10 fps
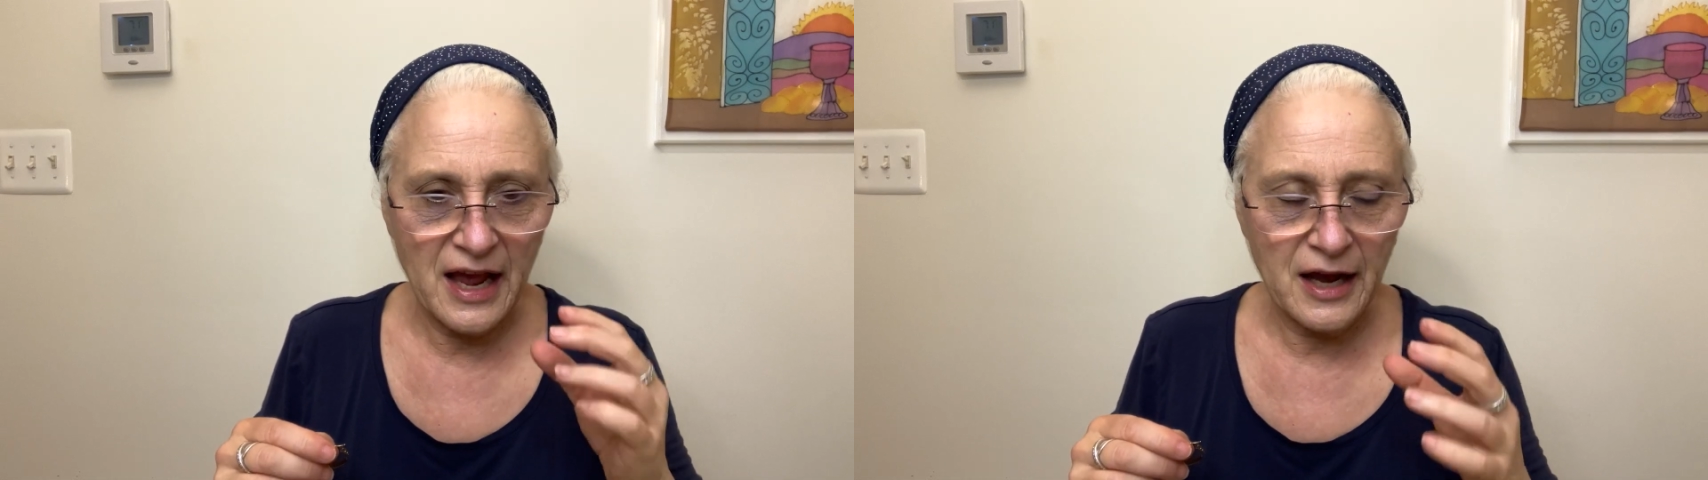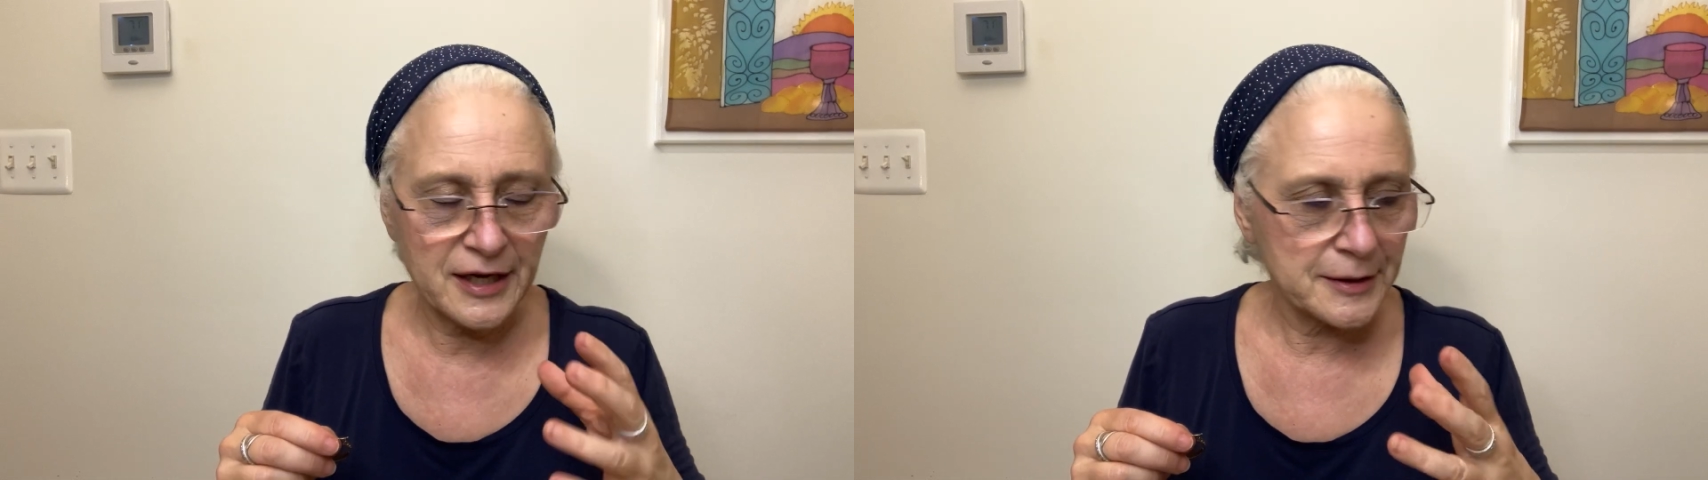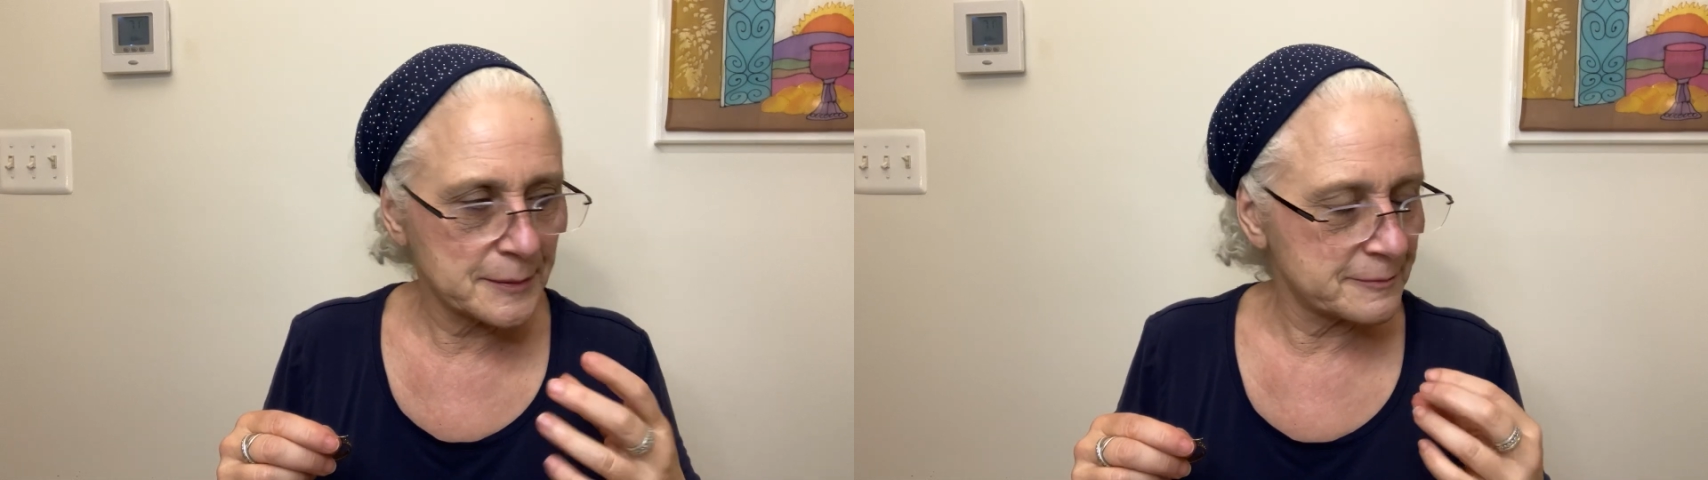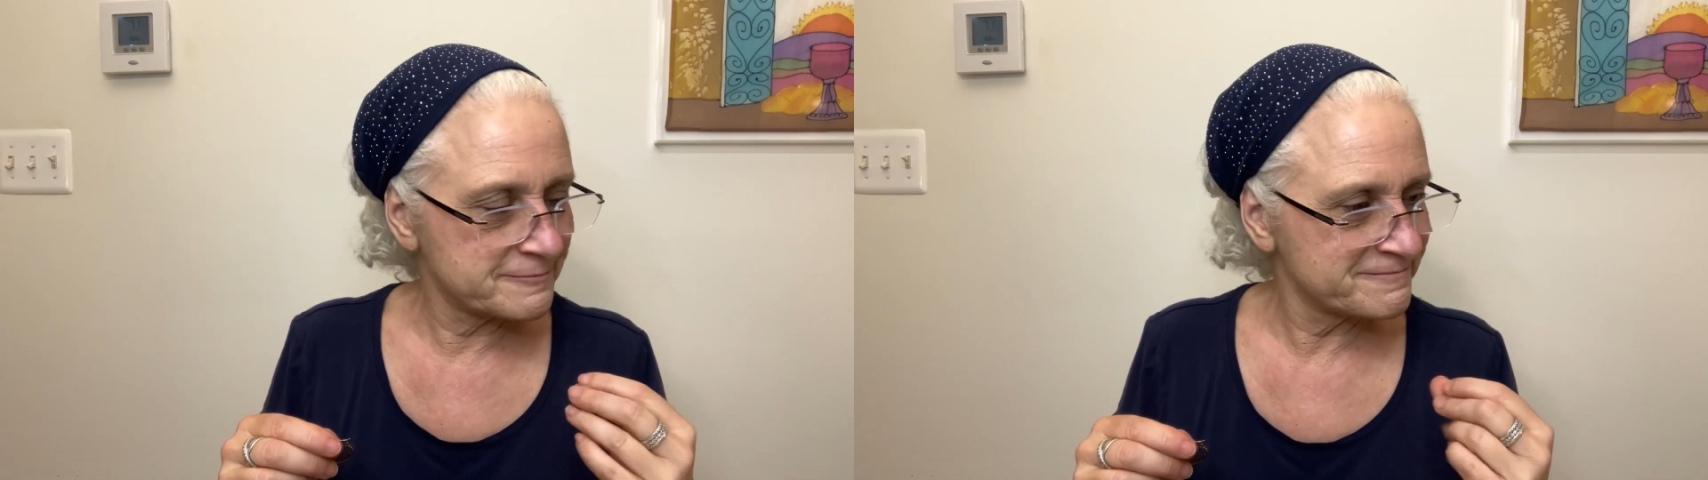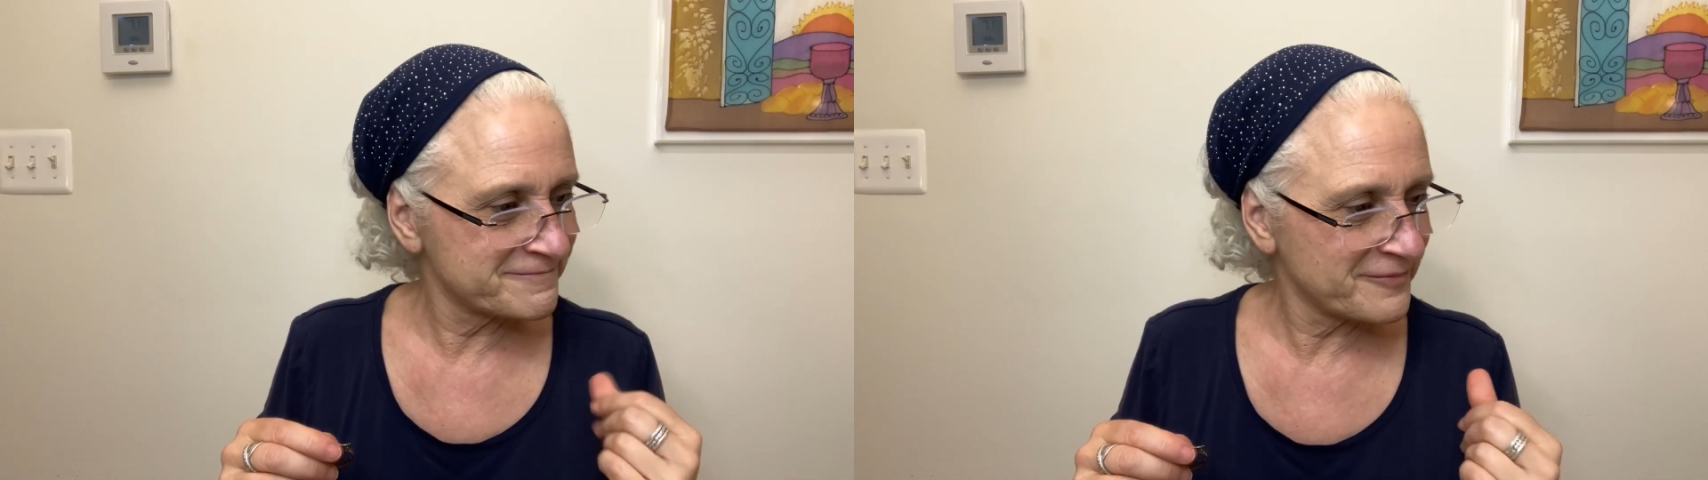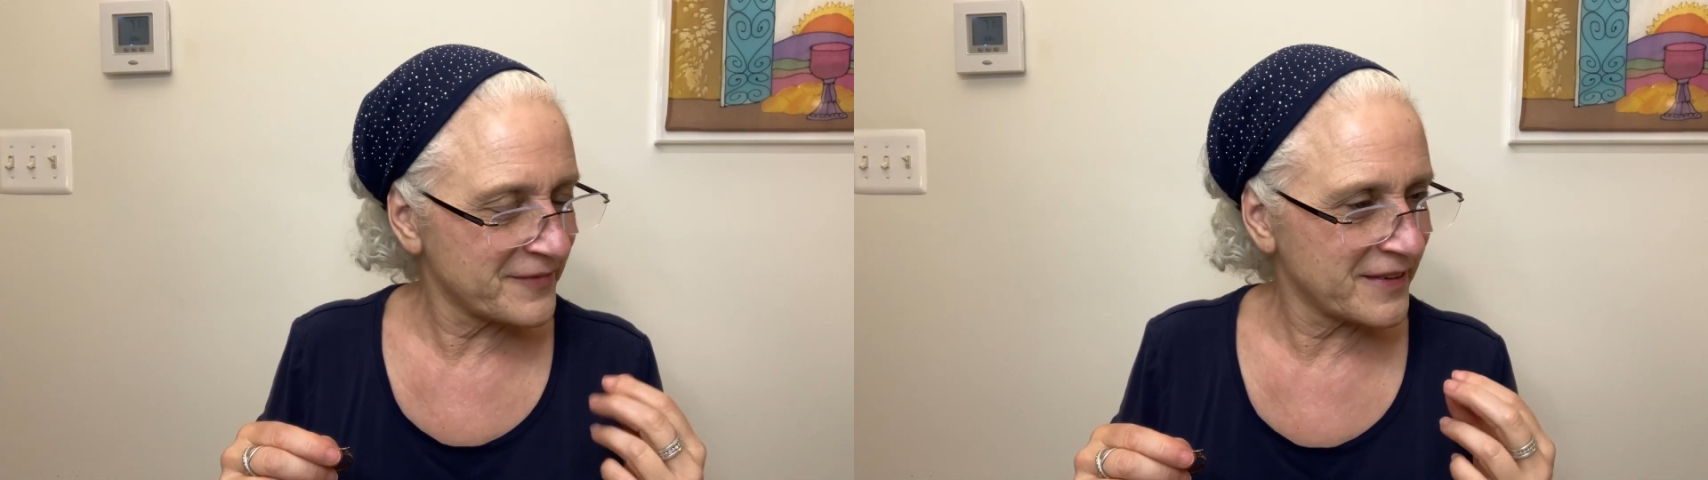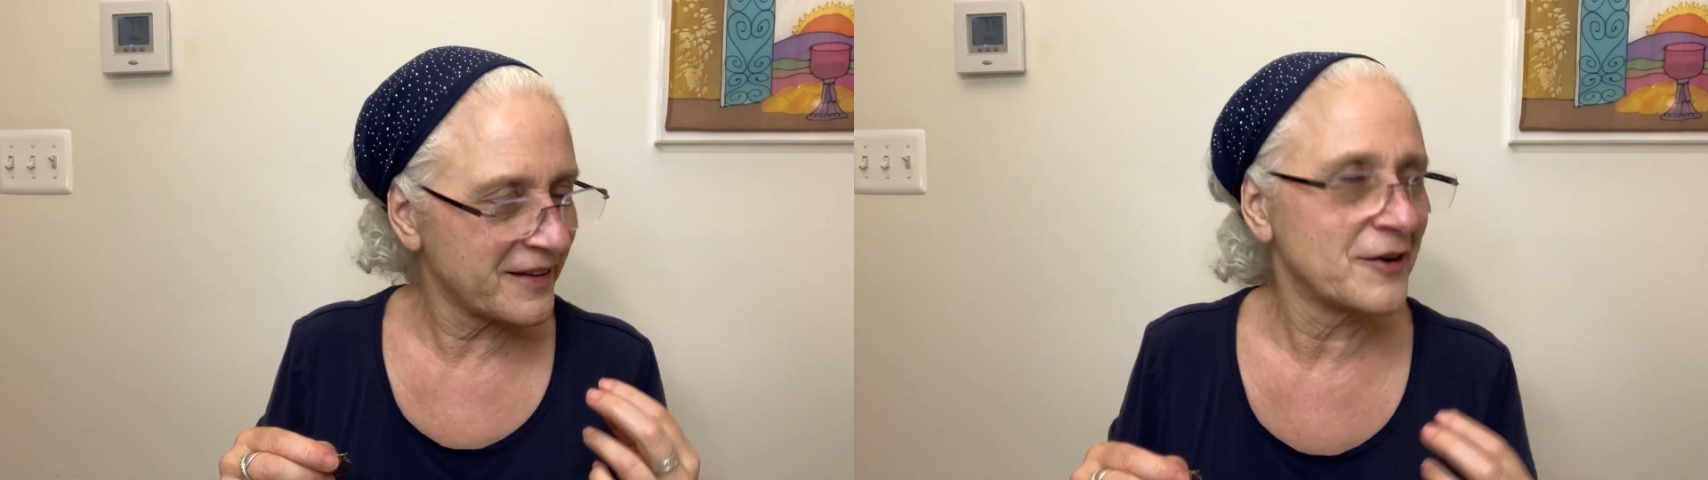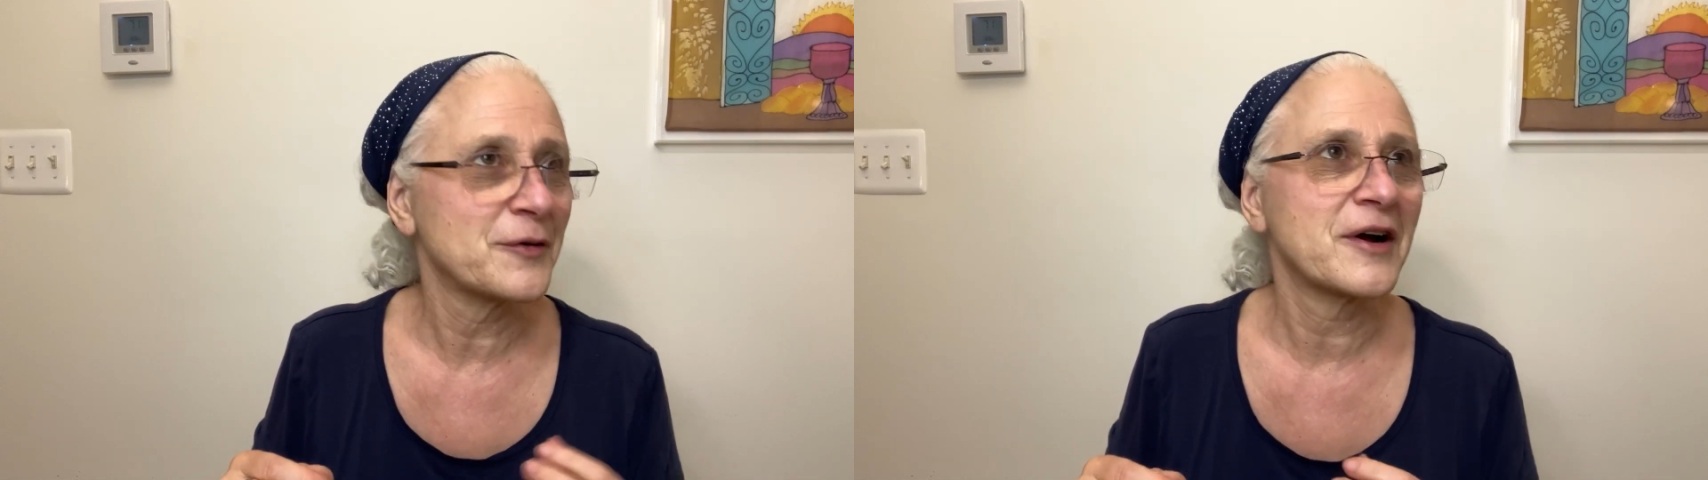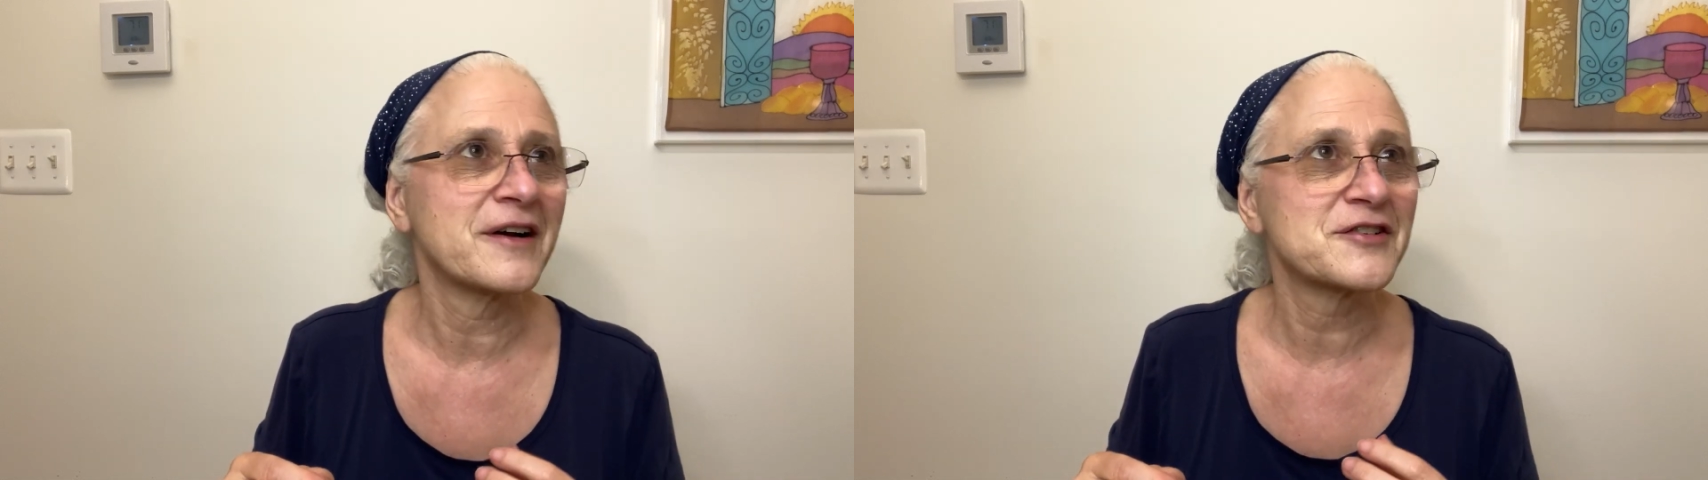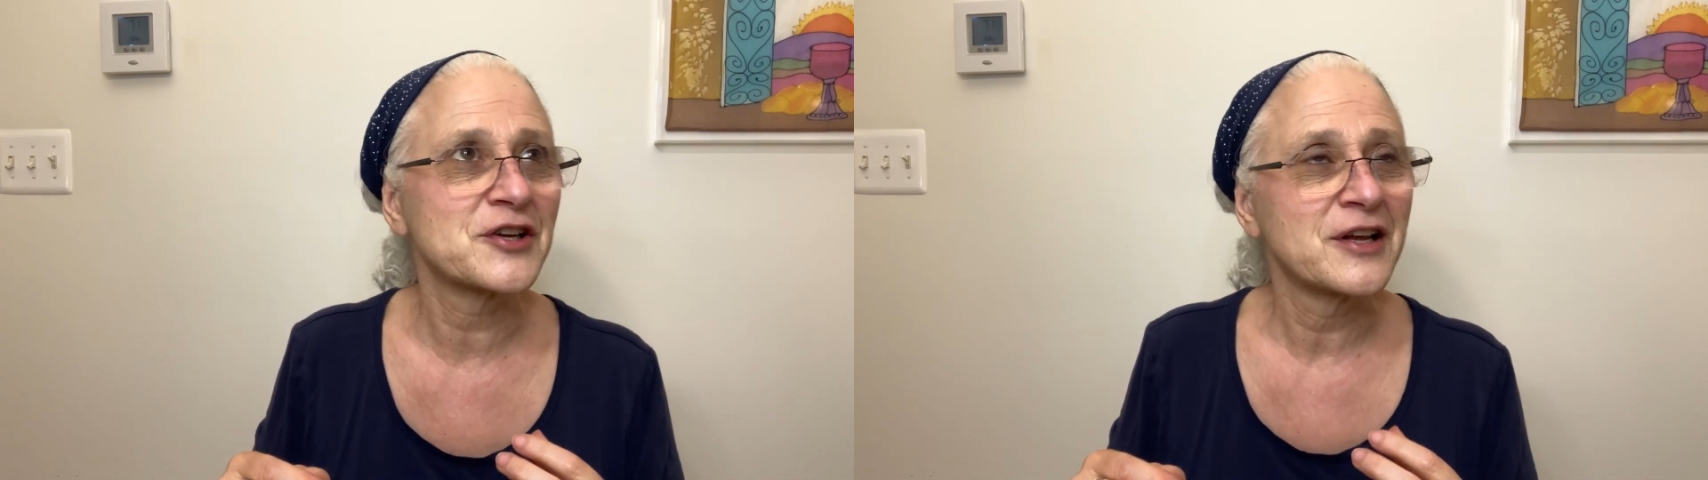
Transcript: oh gosh,